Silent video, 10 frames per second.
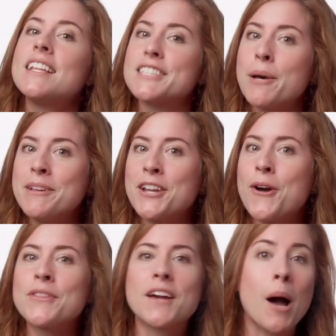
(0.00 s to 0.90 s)
Let me
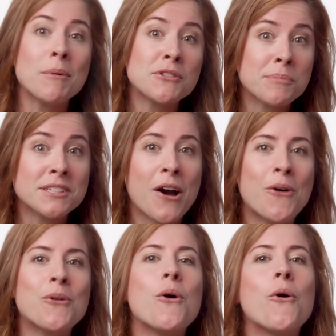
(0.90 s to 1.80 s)
know in the comments
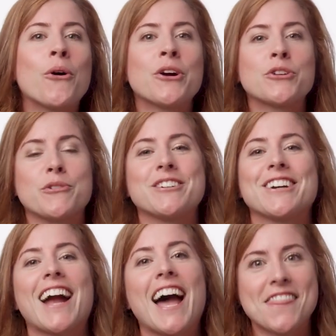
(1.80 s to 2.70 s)
below or on
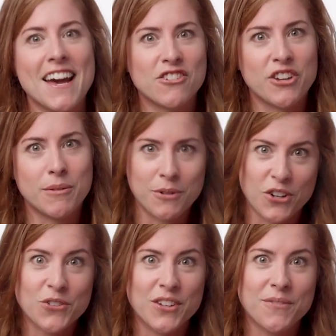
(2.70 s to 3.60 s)
Twitter at
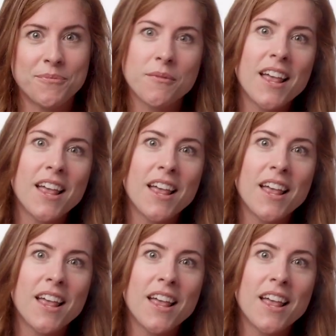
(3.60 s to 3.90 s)
thatjenperson.